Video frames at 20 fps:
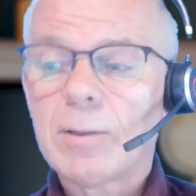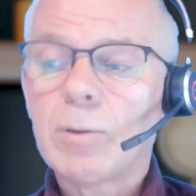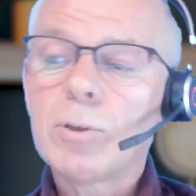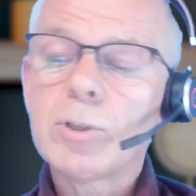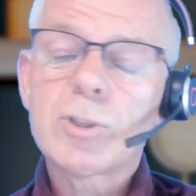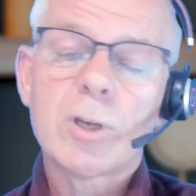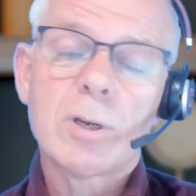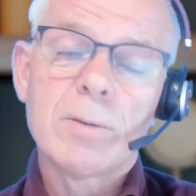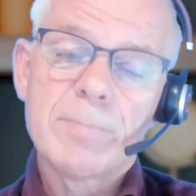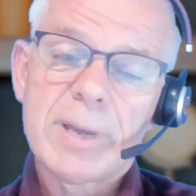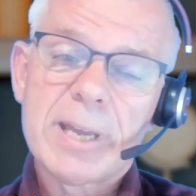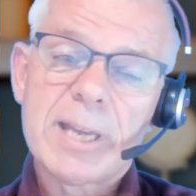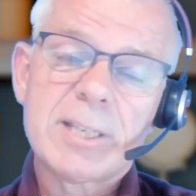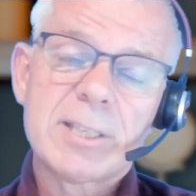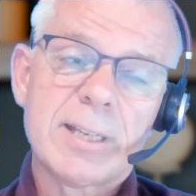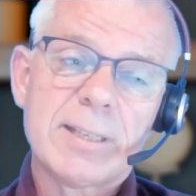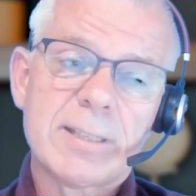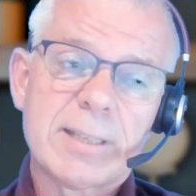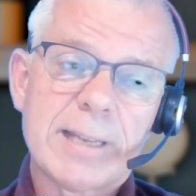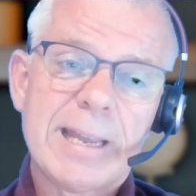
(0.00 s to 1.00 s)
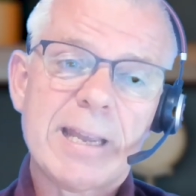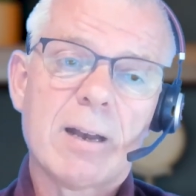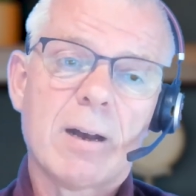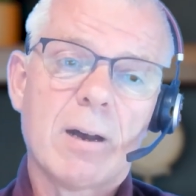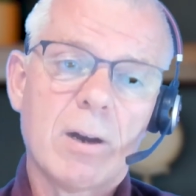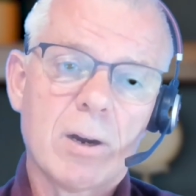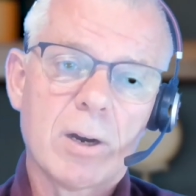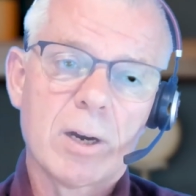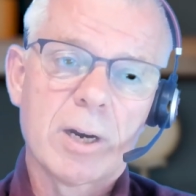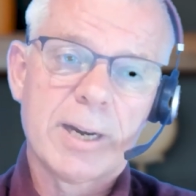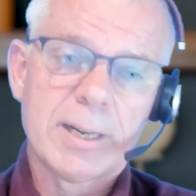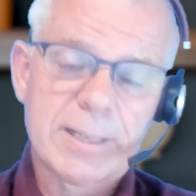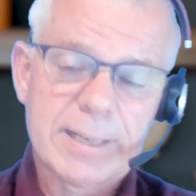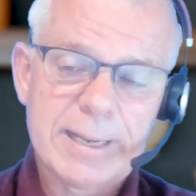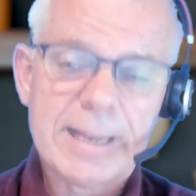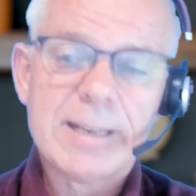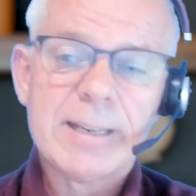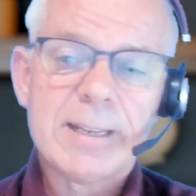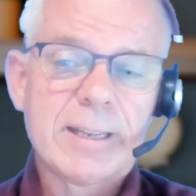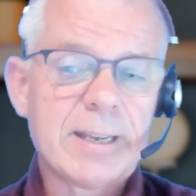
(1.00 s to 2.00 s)
also makes it a hard
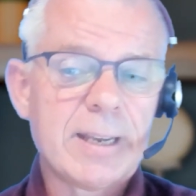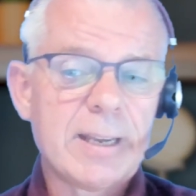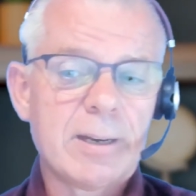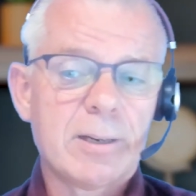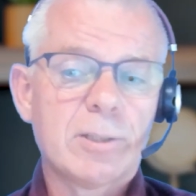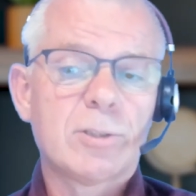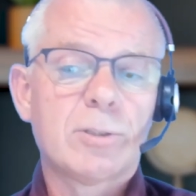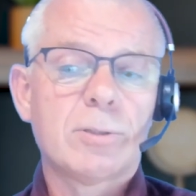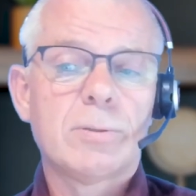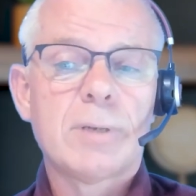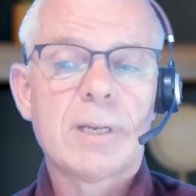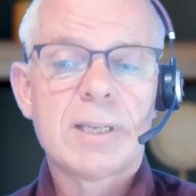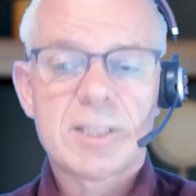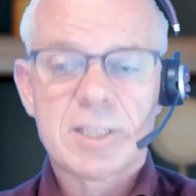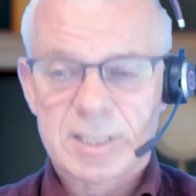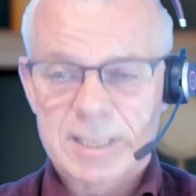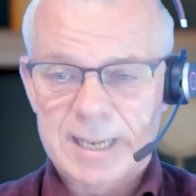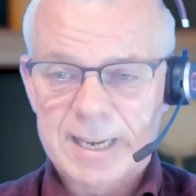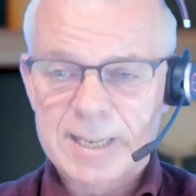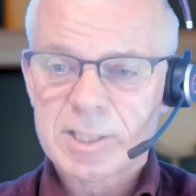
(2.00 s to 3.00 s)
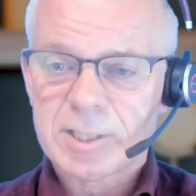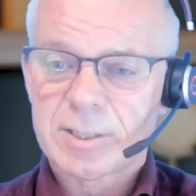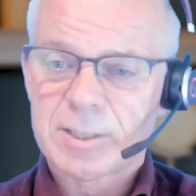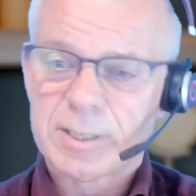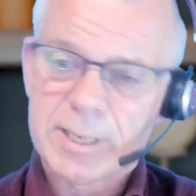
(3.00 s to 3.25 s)
indicator to assess